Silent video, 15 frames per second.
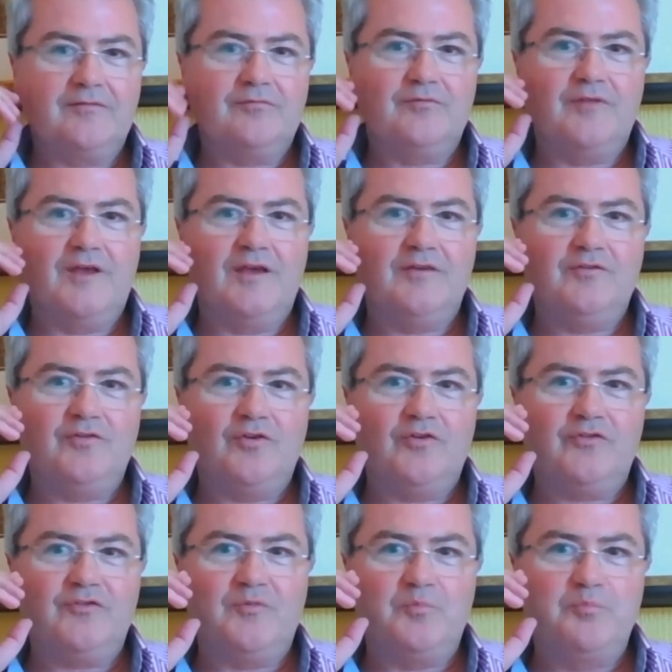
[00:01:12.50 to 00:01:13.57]
they
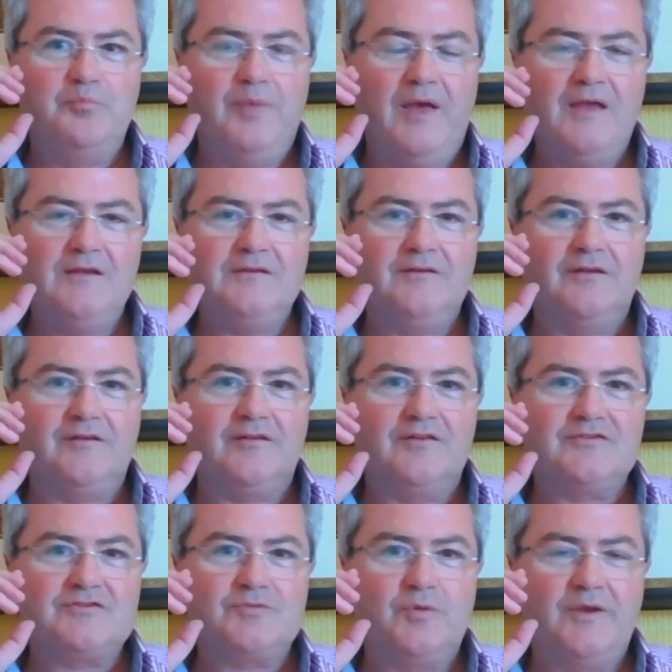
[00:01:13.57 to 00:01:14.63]
just bend it
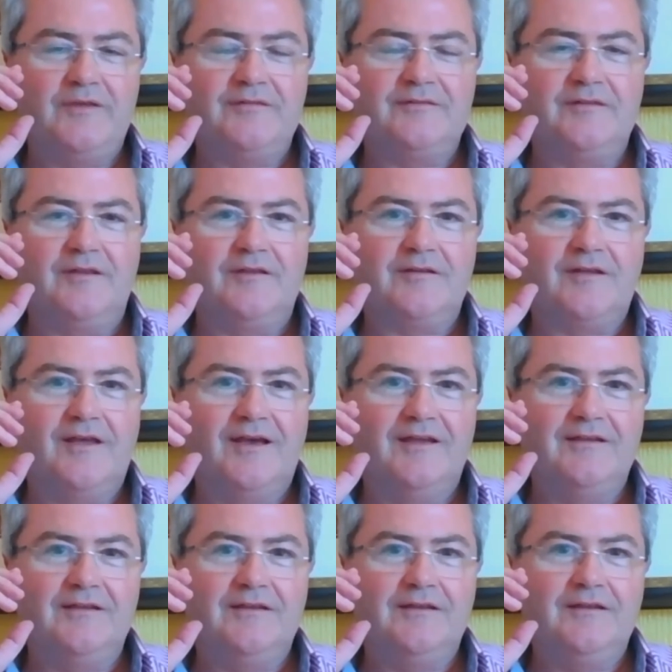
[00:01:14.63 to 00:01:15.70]
and twist it,
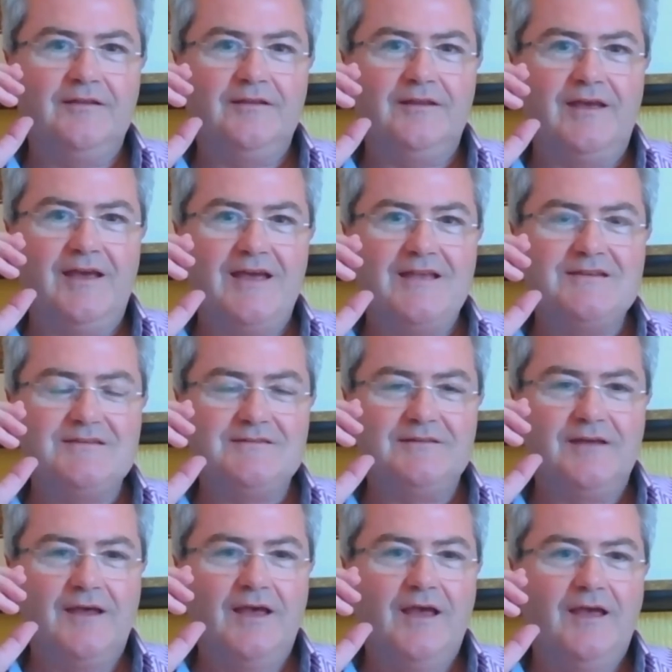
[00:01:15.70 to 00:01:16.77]
and in the end,
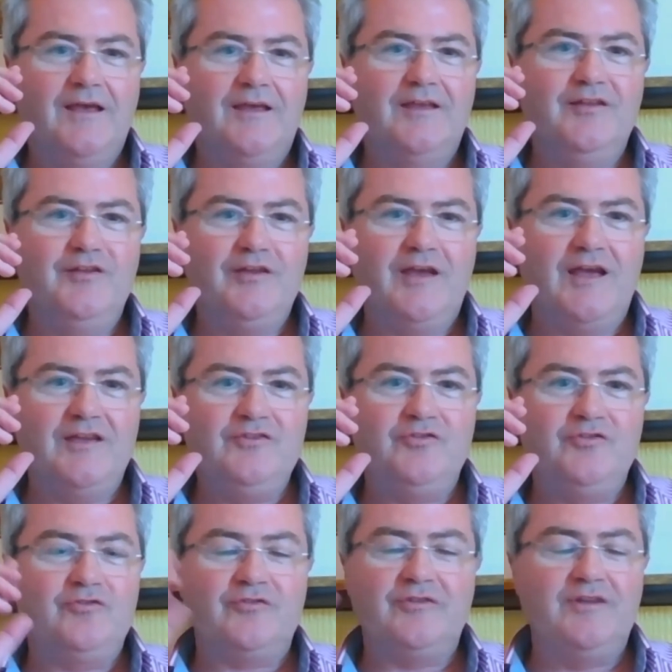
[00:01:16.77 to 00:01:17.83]
you
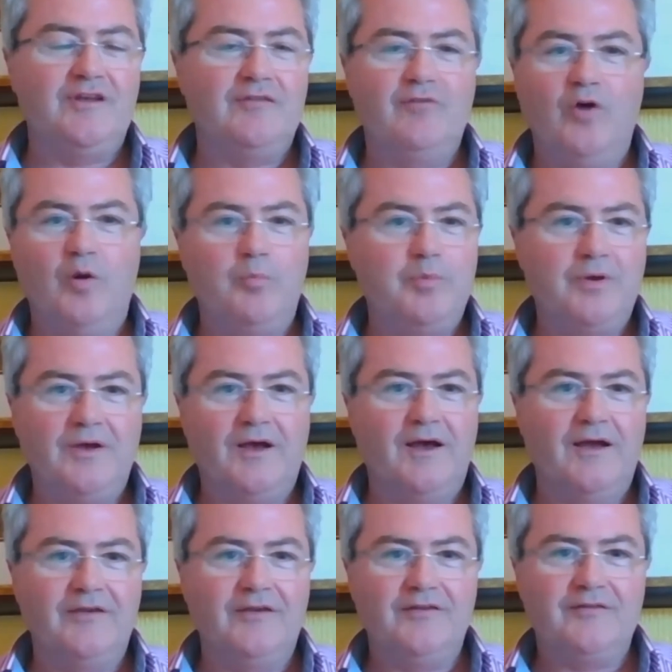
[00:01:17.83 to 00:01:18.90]
just give up
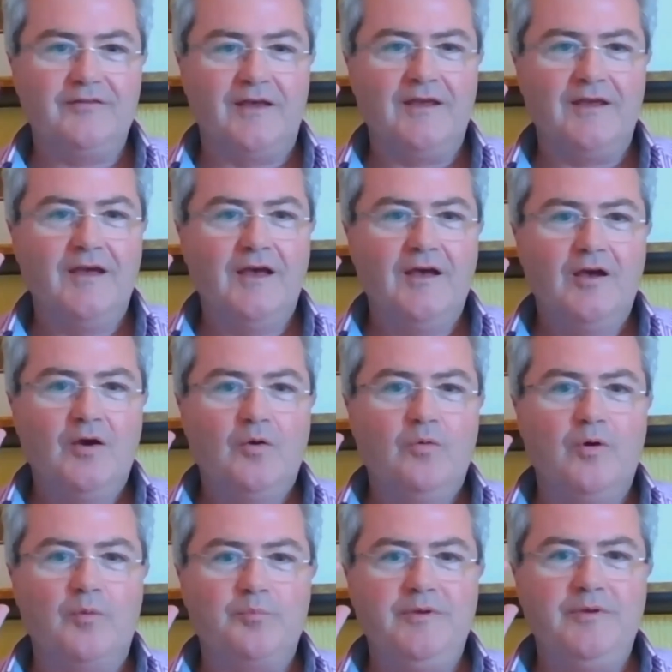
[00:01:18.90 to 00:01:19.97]
and you say,
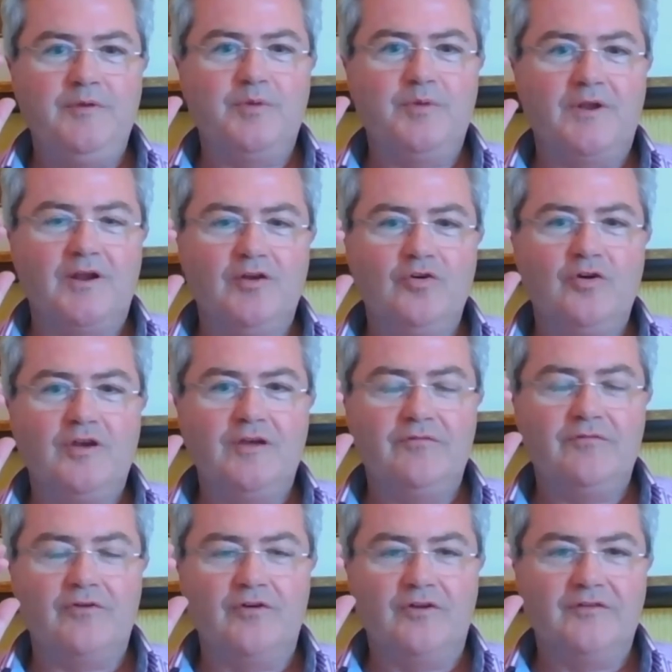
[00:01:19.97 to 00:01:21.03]
what people are looking
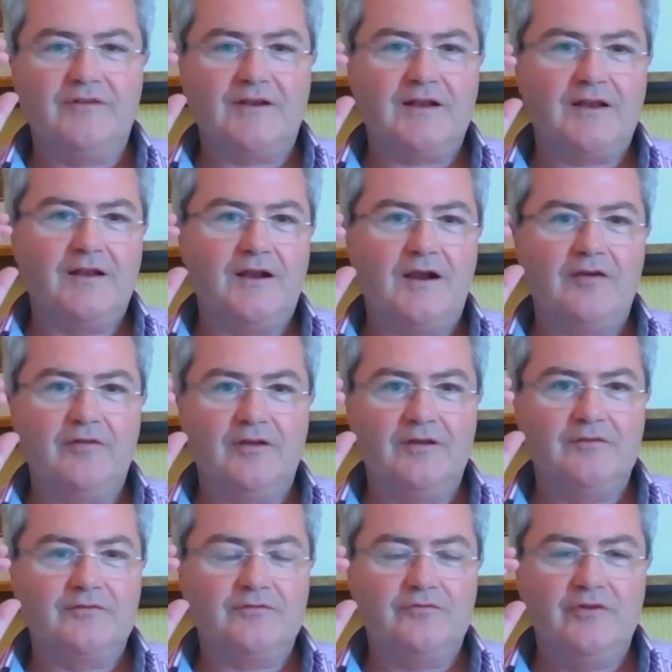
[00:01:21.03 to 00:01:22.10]
for is
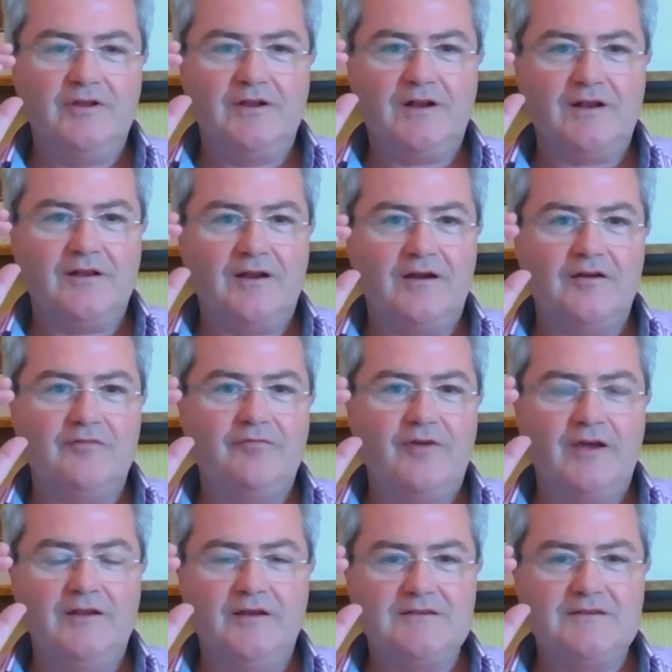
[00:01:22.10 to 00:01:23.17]
a real
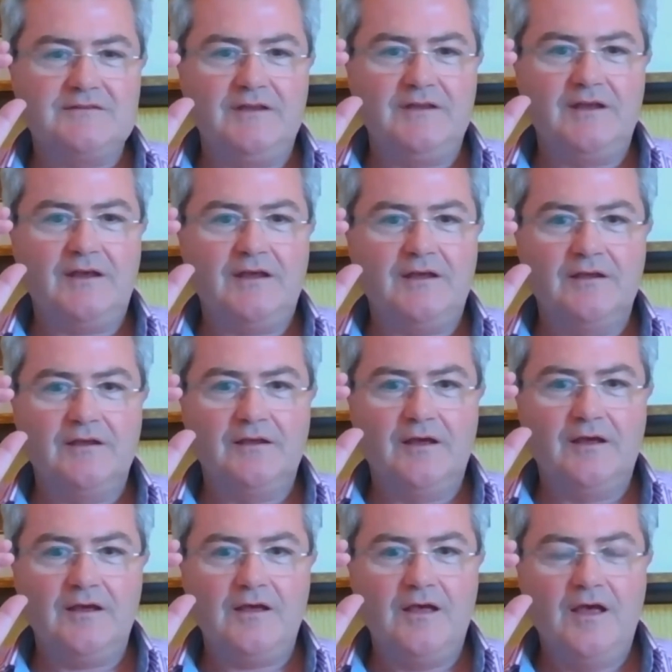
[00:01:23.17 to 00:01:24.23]
clarified idea,
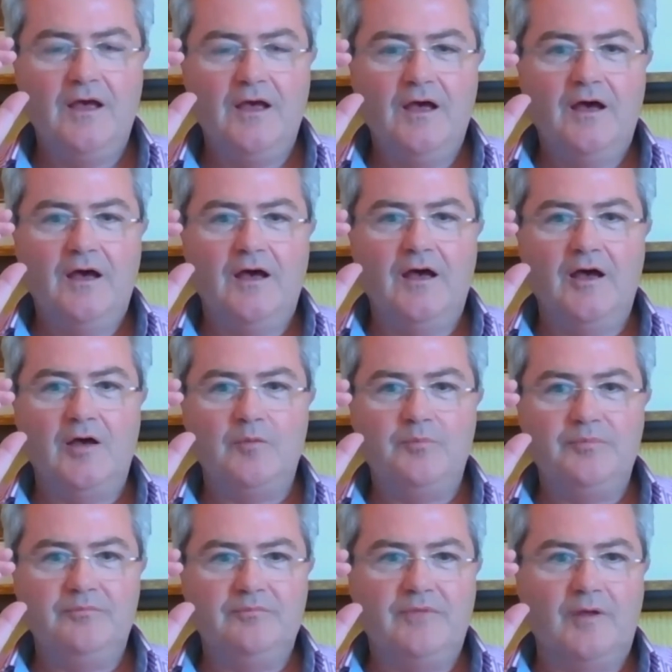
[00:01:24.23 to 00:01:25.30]
yeah,
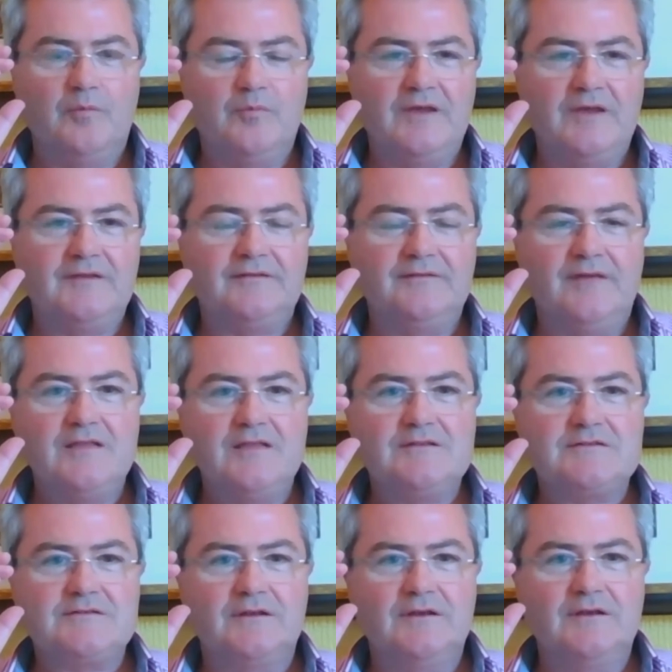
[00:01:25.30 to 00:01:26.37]
that makes
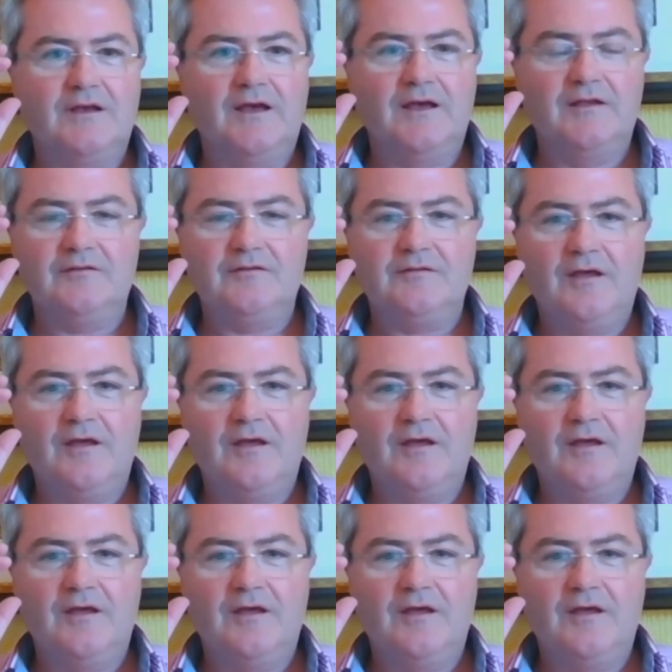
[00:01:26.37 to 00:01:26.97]
sense. And